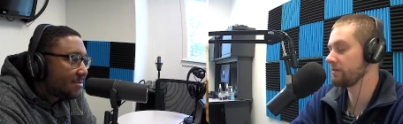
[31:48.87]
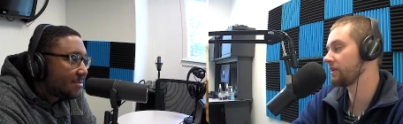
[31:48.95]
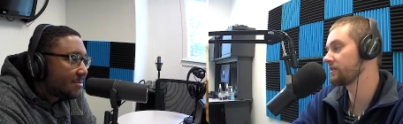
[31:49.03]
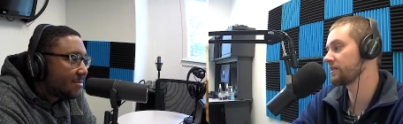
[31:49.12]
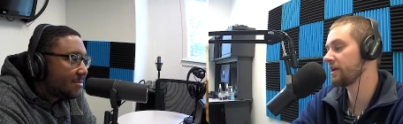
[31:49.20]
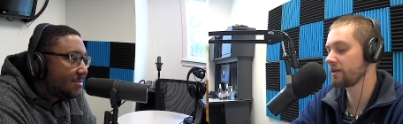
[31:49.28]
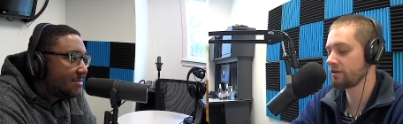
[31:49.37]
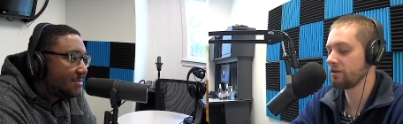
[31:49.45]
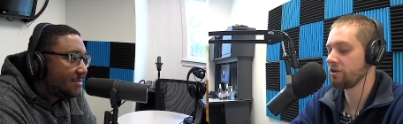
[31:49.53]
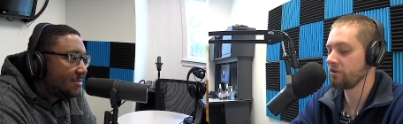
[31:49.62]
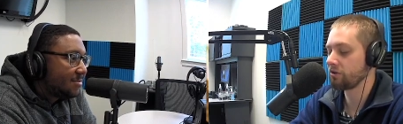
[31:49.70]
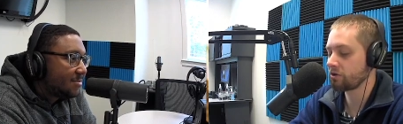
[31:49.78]
Speaker 1: it, it's like
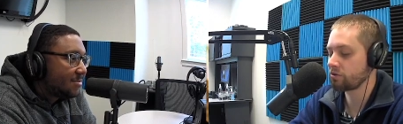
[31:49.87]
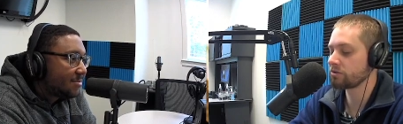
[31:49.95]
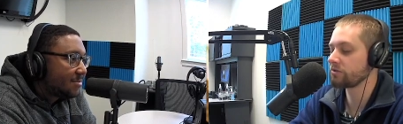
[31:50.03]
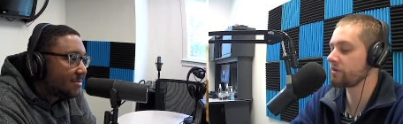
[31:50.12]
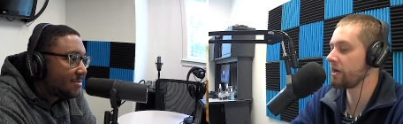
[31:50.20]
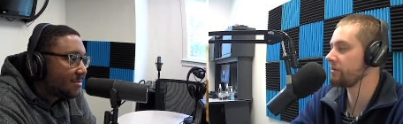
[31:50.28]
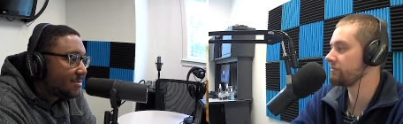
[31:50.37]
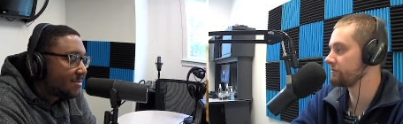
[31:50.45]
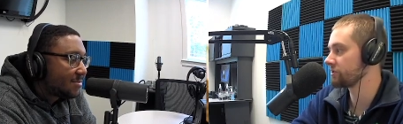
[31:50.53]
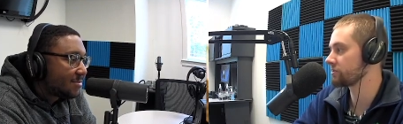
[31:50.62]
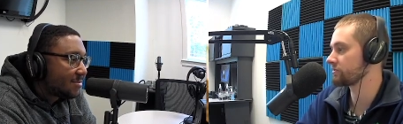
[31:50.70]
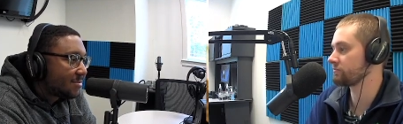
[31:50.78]
the Colts have kind of
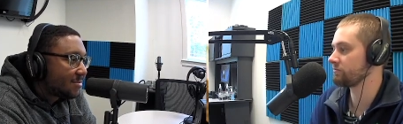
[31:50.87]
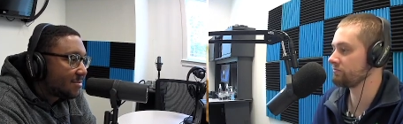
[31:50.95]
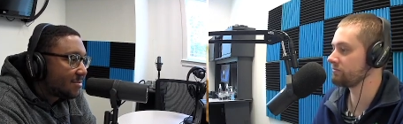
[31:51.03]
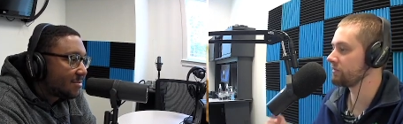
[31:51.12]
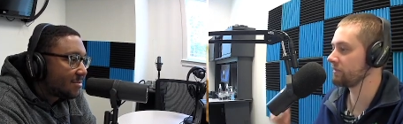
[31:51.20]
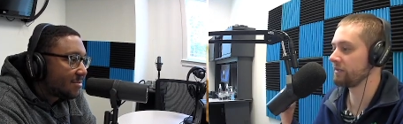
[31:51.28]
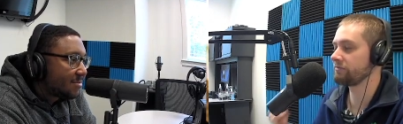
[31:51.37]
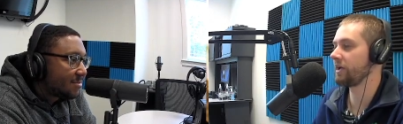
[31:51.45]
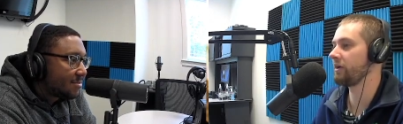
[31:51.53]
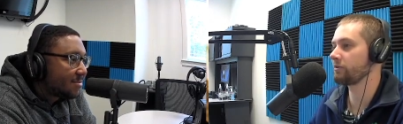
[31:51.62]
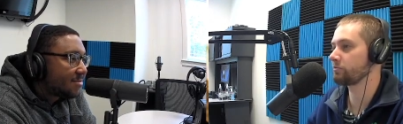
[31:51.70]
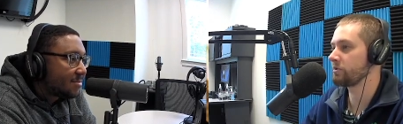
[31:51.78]
just left
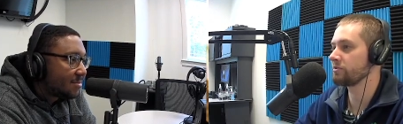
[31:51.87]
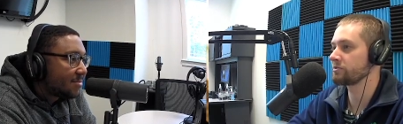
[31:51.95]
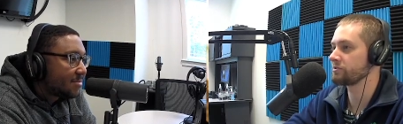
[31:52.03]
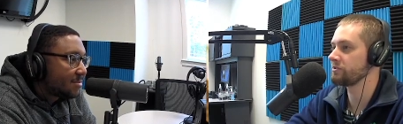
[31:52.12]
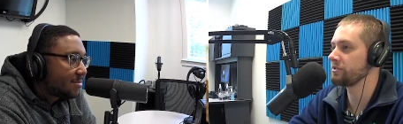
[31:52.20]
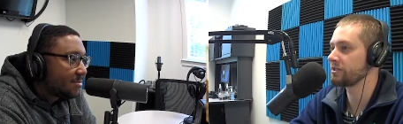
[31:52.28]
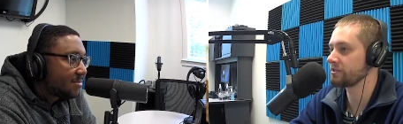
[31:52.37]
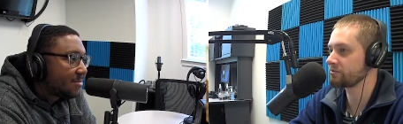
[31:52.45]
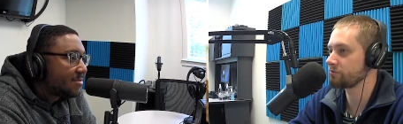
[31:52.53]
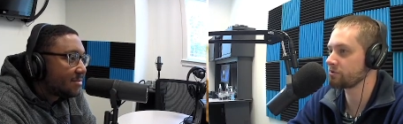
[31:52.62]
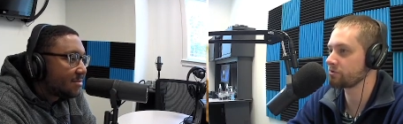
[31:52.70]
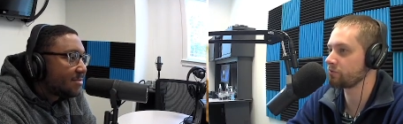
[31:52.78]
Alec Pierce in the
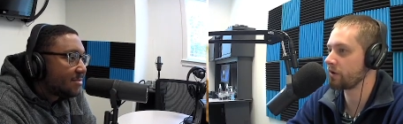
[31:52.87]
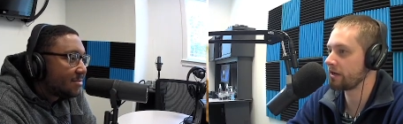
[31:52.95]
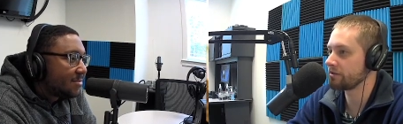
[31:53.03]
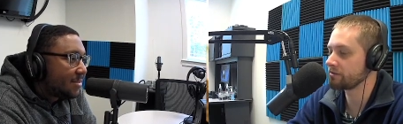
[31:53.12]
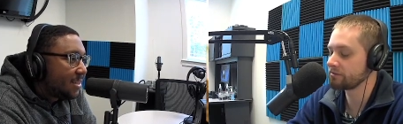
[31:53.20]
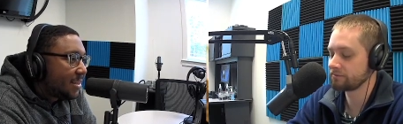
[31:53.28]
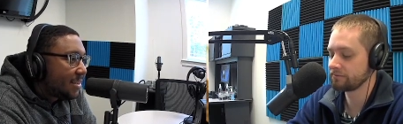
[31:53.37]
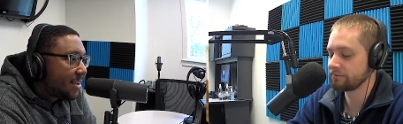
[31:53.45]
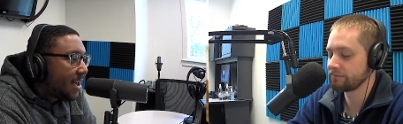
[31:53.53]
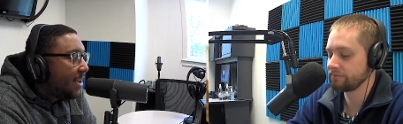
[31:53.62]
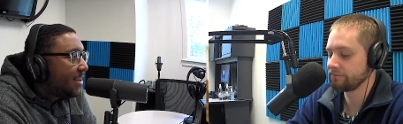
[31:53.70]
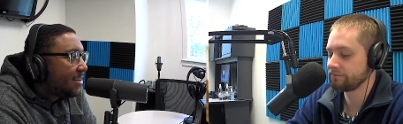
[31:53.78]
dust, which is wild. Yeah,
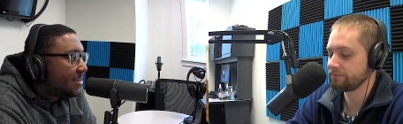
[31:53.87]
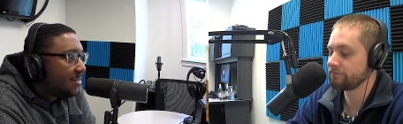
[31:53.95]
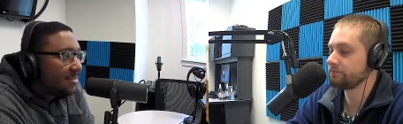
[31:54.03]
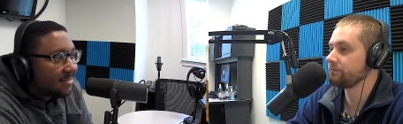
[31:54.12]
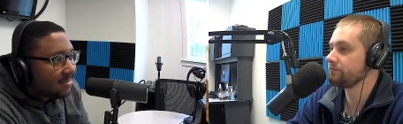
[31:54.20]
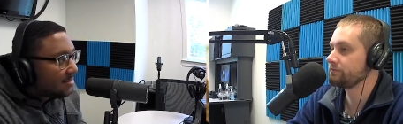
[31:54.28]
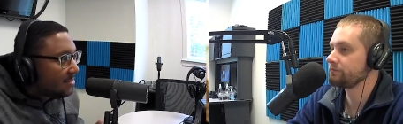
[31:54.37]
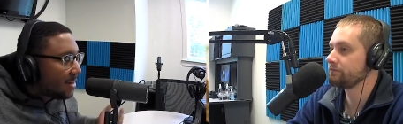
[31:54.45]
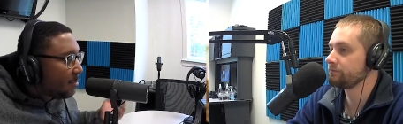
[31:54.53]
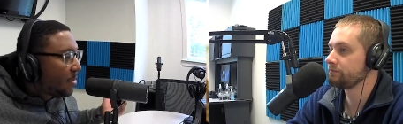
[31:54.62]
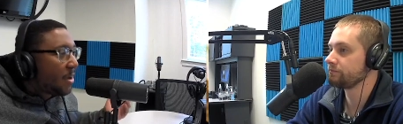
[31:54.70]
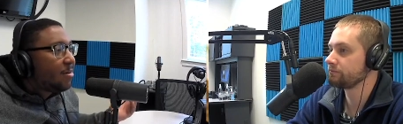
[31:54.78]
and
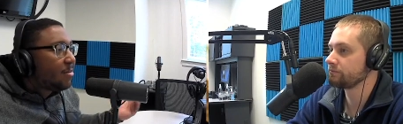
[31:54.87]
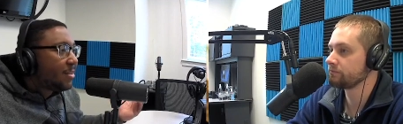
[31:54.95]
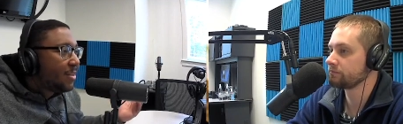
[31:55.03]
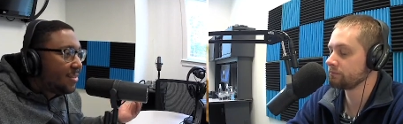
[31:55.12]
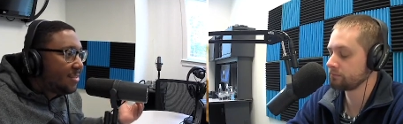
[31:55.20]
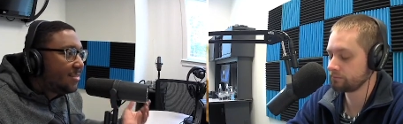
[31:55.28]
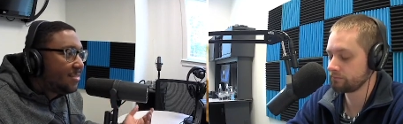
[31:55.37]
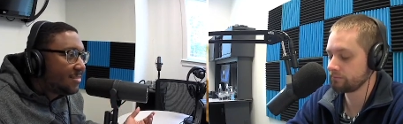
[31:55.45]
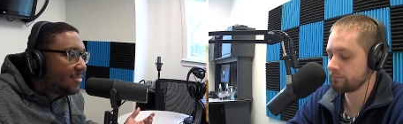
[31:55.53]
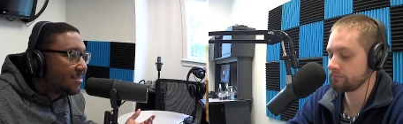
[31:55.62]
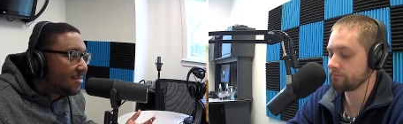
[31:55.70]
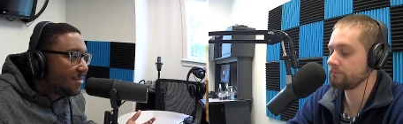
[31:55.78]
Speaker 2: apparently
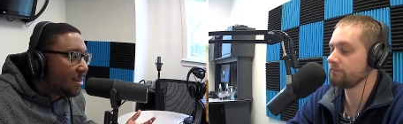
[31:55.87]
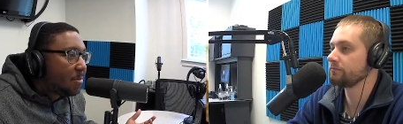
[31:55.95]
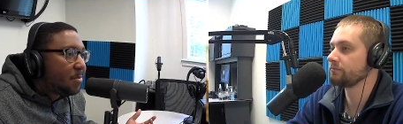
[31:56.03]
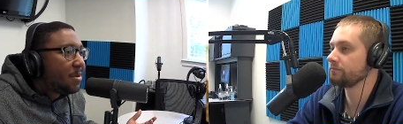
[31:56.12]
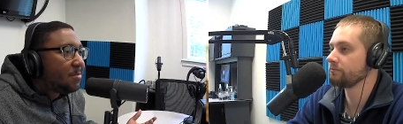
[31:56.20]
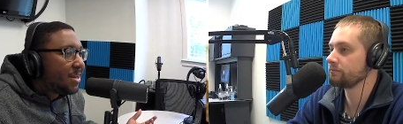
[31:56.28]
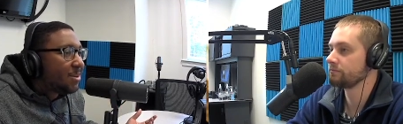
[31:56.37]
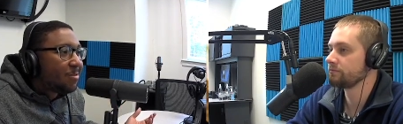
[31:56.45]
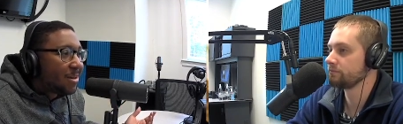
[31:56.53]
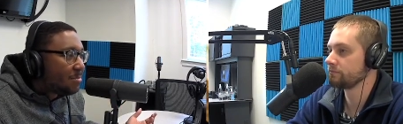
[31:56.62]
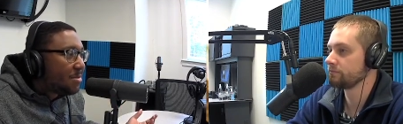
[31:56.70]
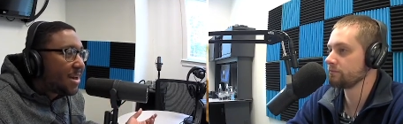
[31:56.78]
their big money
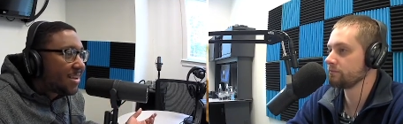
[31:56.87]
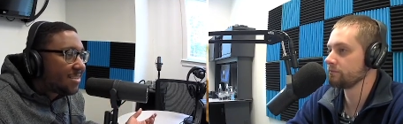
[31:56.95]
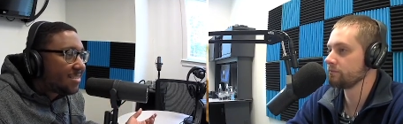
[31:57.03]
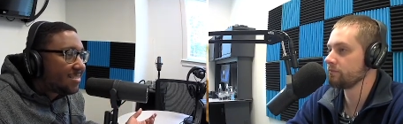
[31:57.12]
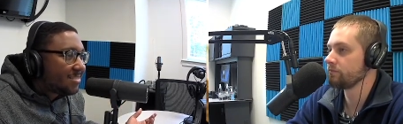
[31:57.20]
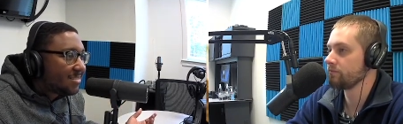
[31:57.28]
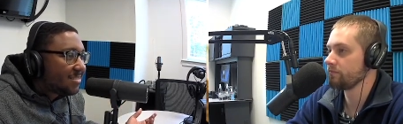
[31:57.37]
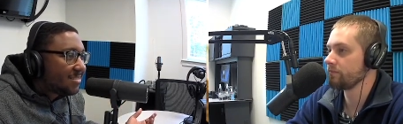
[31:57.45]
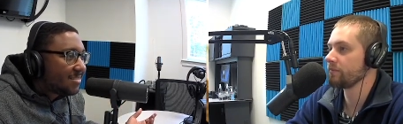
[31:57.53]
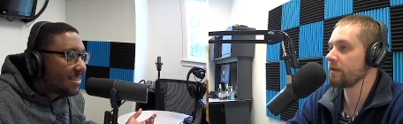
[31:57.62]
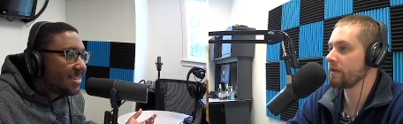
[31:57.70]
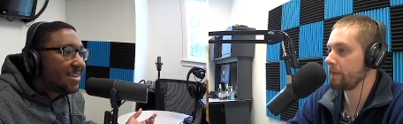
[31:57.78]
running back.
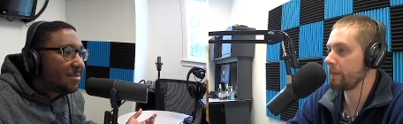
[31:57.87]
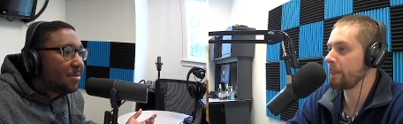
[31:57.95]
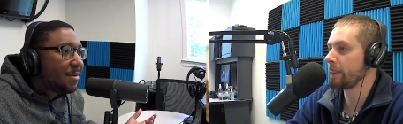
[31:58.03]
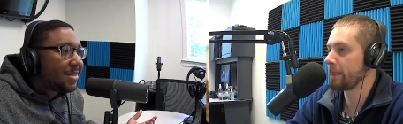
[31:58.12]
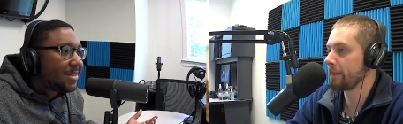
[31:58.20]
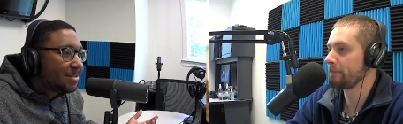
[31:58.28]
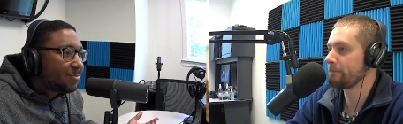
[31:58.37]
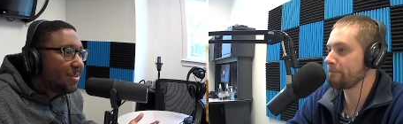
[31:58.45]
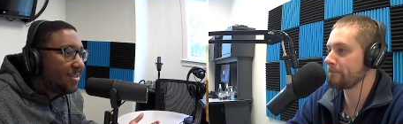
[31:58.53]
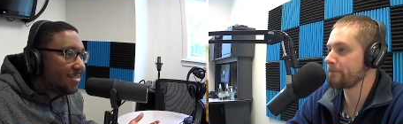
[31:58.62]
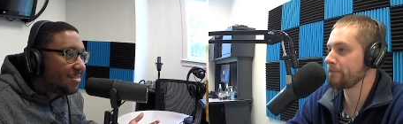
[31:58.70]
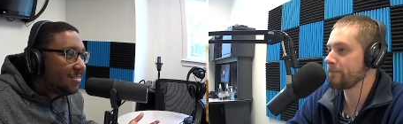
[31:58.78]
Is he coming back this
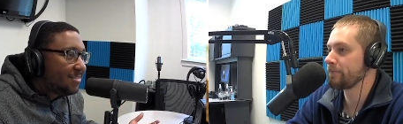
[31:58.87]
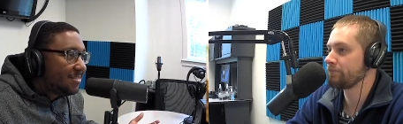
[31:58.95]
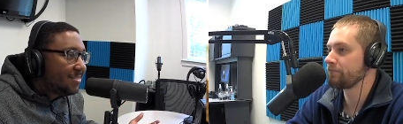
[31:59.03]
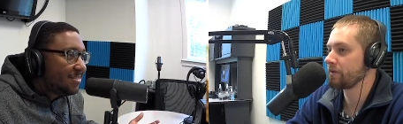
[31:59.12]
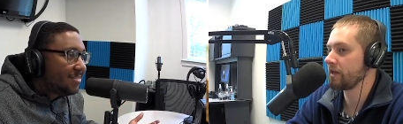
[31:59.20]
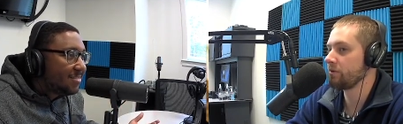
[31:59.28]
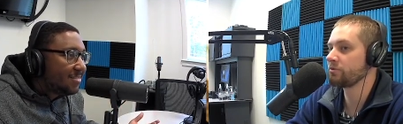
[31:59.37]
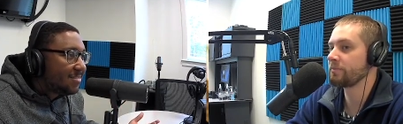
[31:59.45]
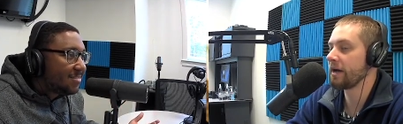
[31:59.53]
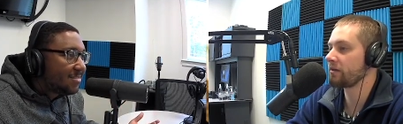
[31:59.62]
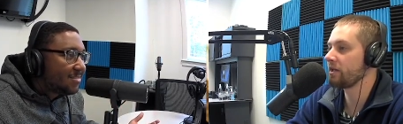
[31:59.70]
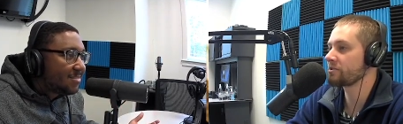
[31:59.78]
week?
Speaker 1: He was back